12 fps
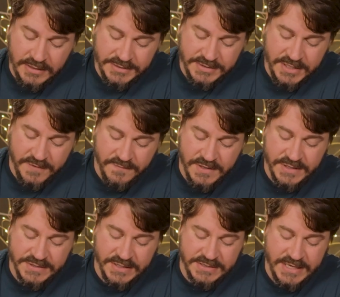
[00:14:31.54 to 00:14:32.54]
Let's give
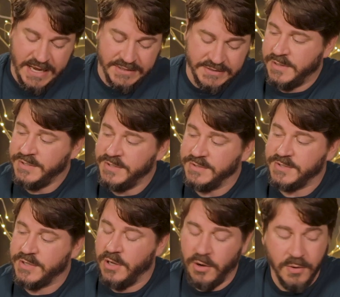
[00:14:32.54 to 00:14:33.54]
this a taste. This is
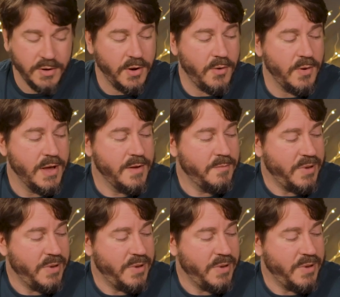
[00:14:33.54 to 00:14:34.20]
Cocoa